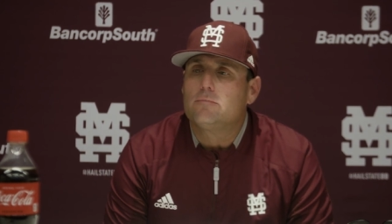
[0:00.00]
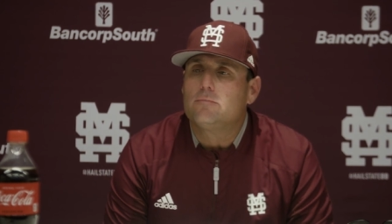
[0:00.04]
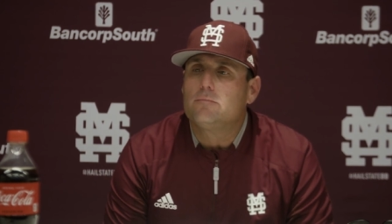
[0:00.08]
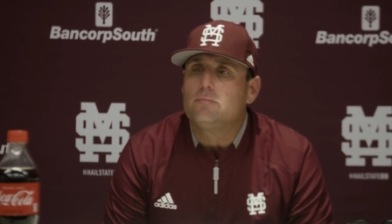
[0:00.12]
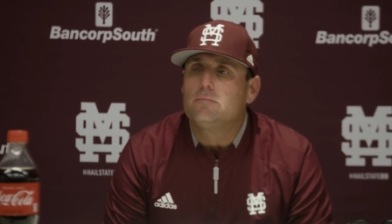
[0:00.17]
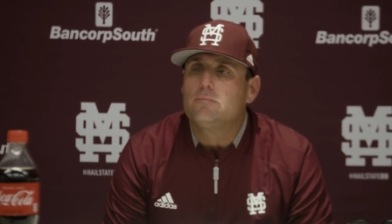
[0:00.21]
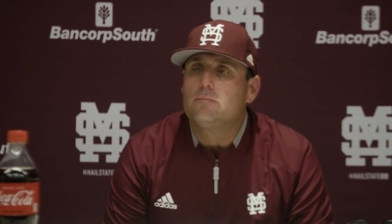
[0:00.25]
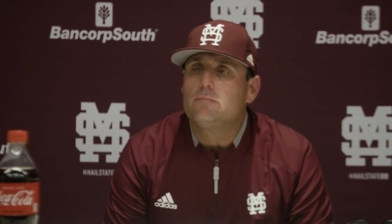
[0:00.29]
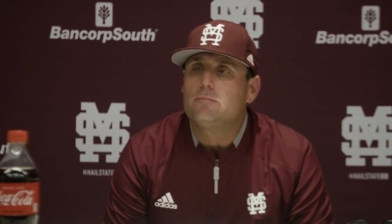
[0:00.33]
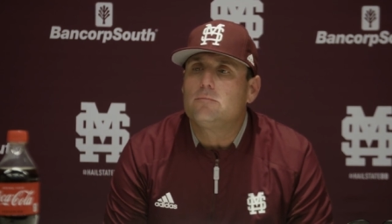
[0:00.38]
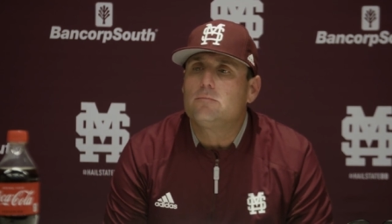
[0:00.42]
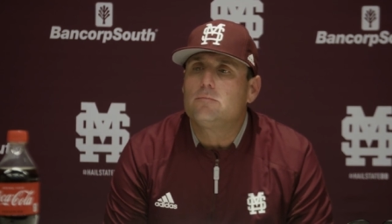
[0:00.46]

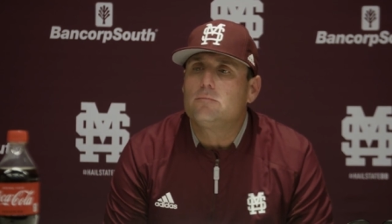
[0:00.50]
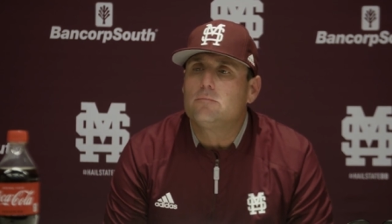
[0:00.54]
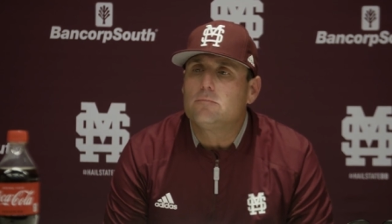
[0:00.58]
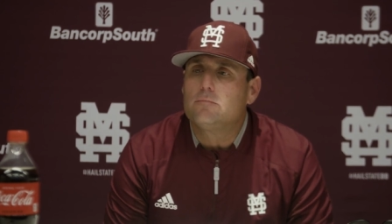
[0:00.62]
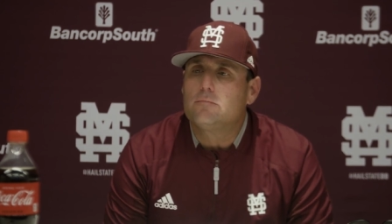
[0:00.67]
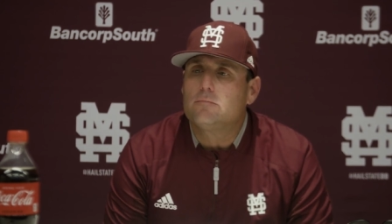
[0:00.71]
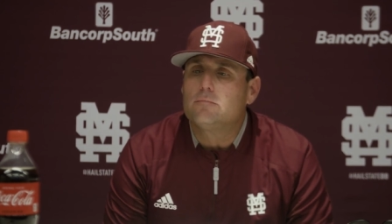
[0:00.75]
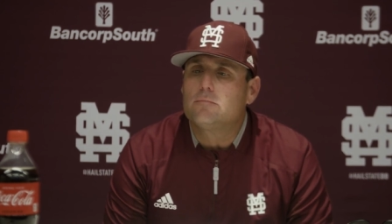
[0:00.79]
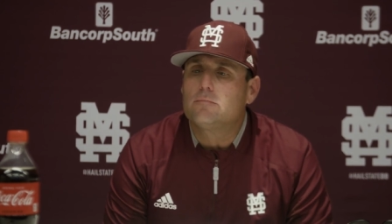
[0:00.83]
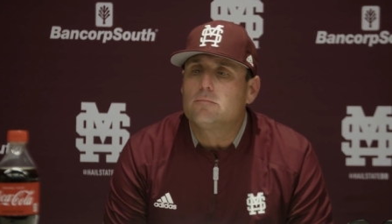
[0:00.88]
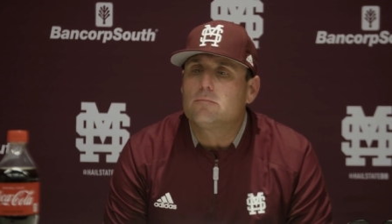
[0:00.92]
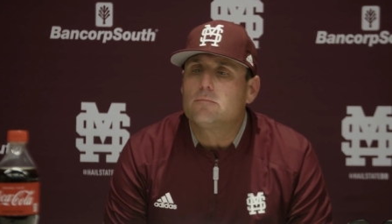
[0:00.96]
What was
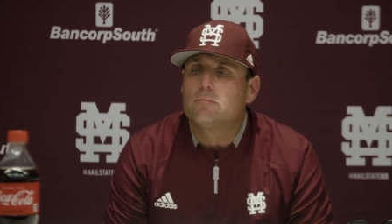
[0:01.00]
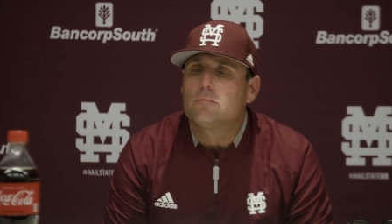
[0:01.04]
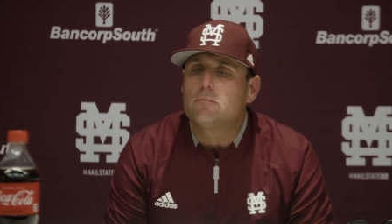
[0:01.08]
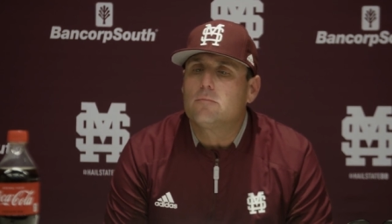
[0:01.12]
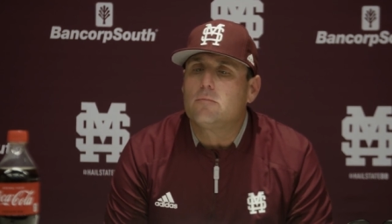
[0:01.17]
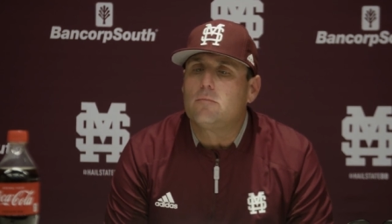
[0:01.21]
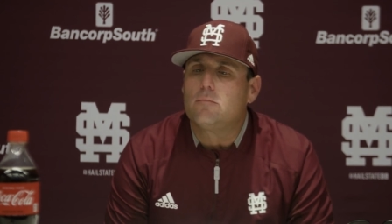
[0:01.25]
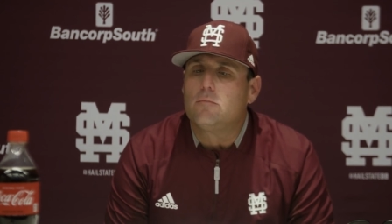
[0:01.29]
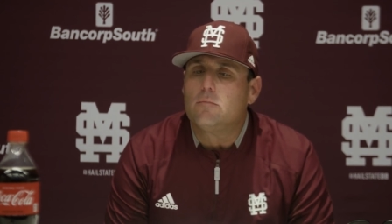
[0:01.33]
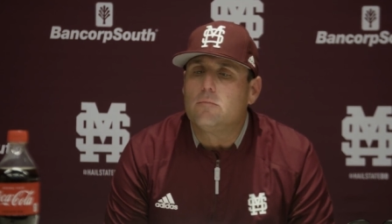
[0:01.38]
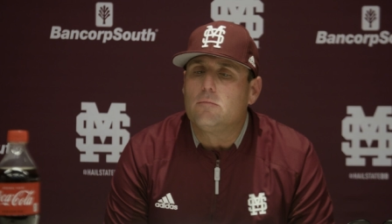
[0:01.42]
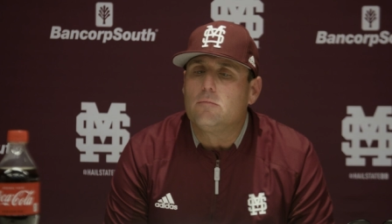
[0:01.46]
the issue, you
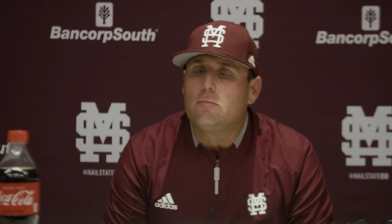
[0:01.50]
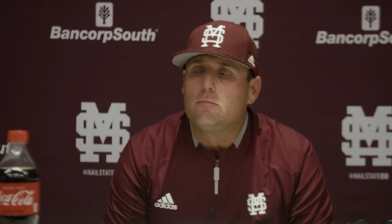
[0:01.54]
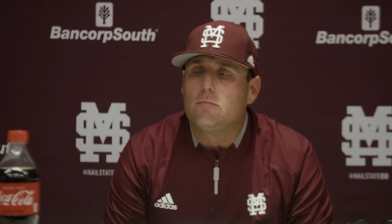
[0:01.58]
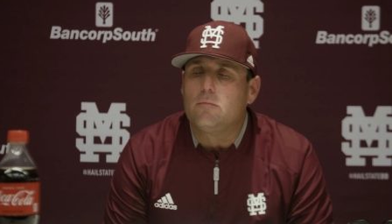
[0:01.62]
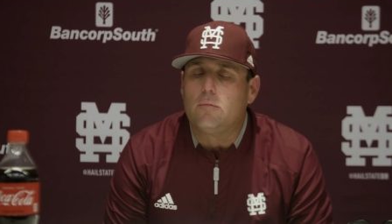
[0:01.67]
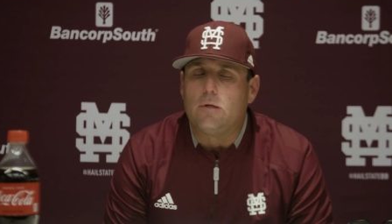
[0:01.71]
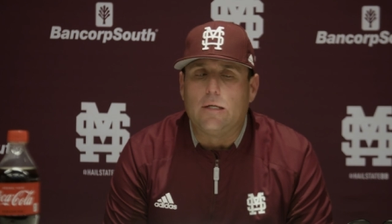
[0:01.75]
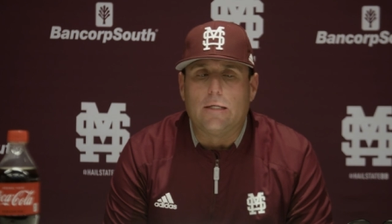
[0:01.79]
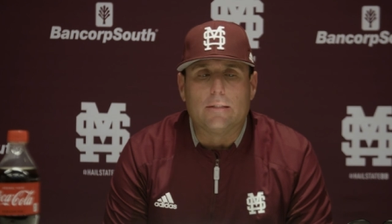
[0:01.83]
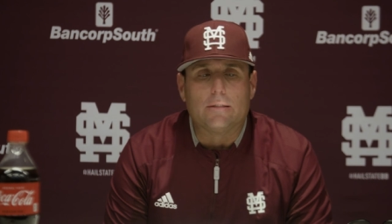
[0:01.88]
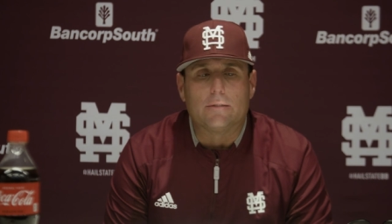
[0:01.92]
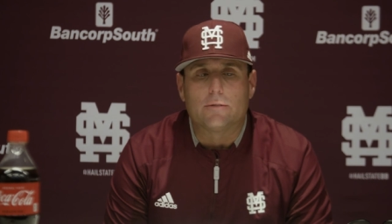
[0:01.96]
think?
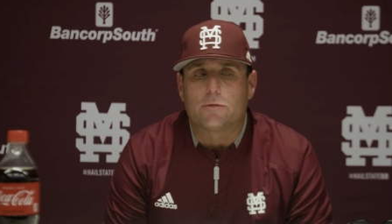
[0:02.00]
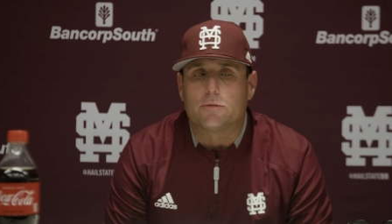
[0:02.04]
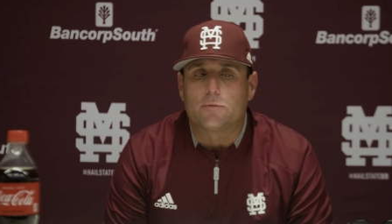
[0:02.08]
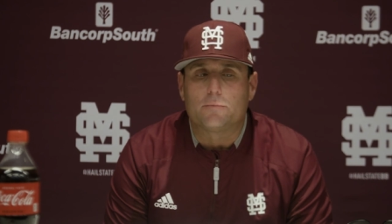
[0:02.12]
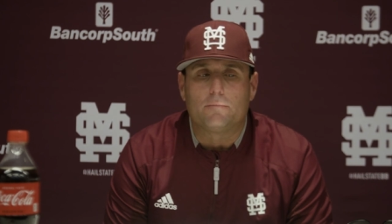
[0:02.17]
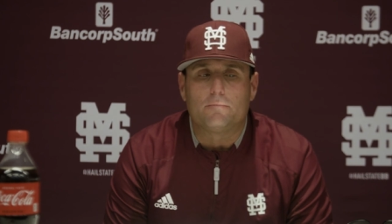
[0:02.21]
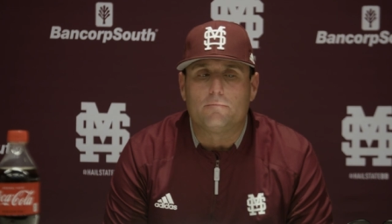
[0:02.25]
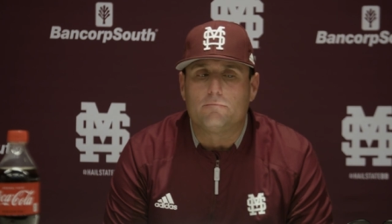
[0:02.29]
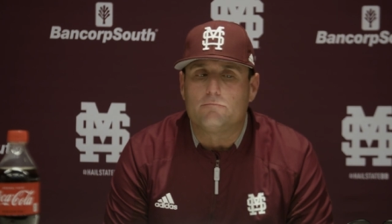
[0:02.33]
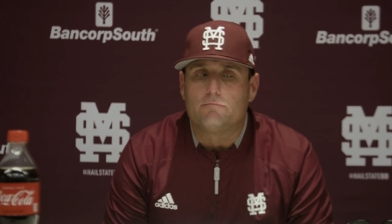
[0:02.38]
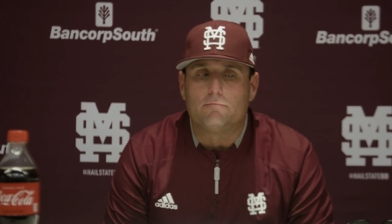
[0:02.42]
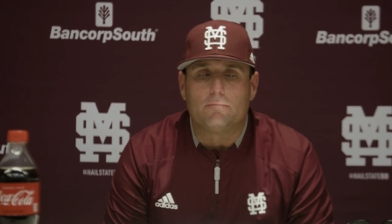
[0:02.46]
Uh, just,
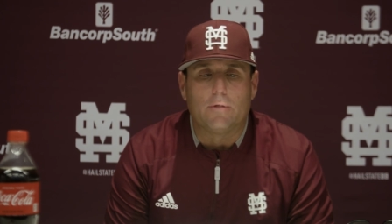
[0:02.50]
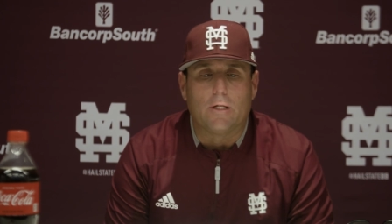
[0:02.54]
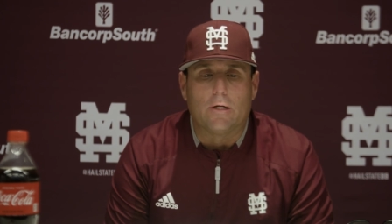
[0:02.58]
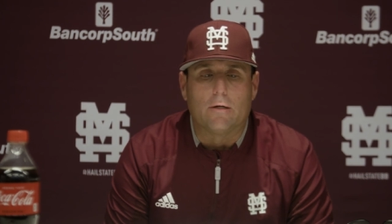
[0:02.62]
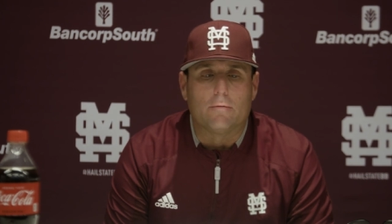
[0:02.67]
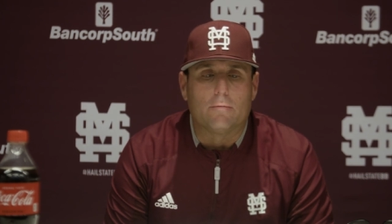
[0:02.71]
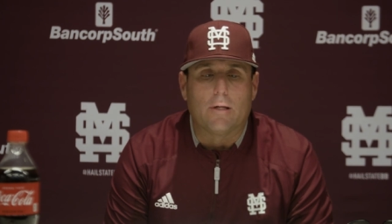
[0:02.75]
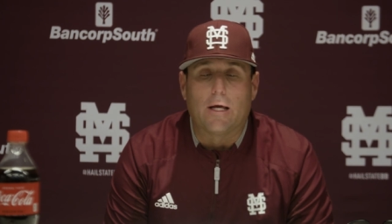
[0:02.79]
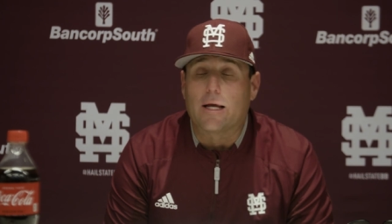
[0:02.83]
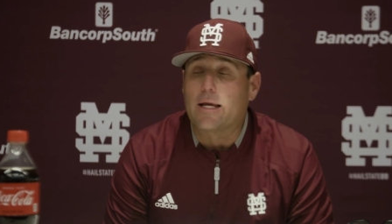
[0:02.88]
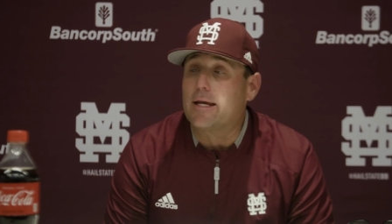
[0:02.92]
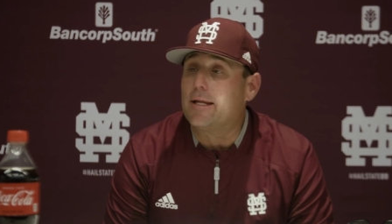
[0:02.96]
you know,
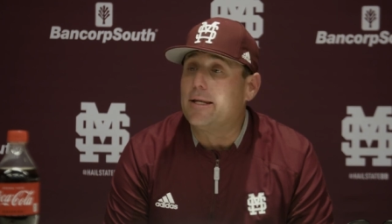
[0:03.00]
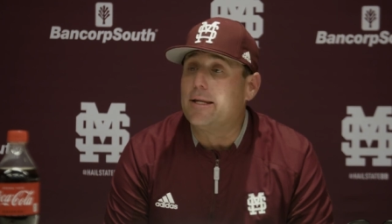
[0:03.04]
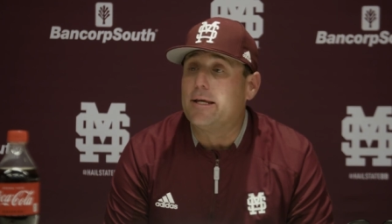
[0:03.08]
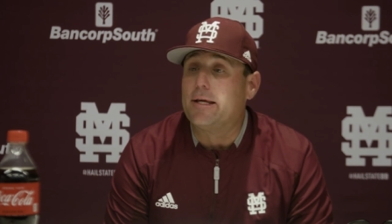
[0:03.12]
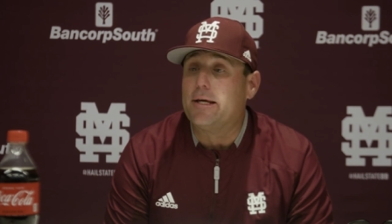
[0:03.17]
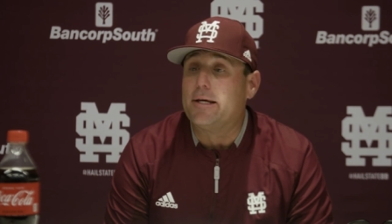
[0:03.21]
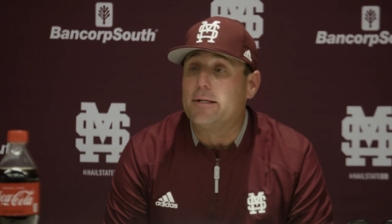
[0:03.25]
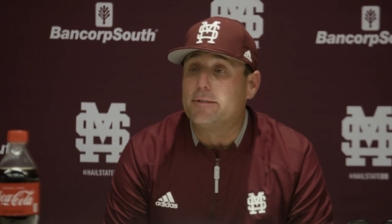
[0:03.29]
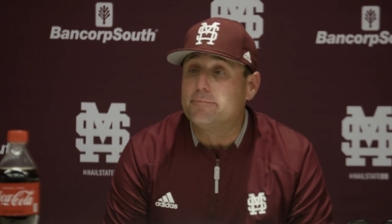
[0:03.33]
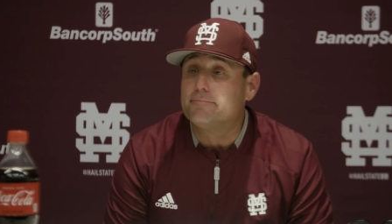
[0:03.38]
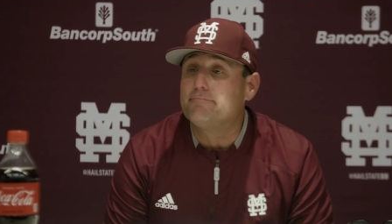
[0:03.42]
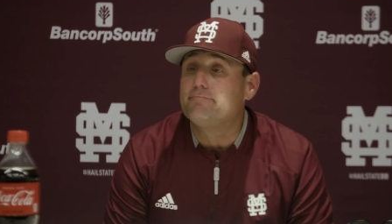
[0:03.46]
not getting a
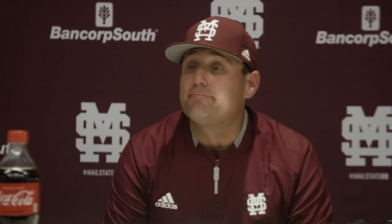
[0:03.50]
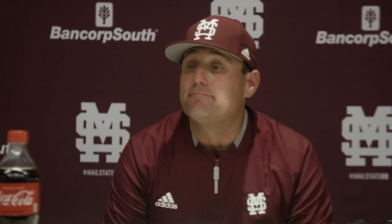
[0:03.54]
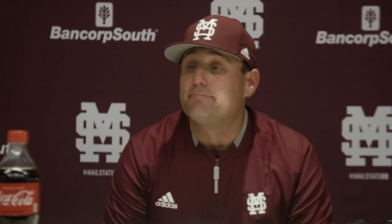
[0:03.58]
hit.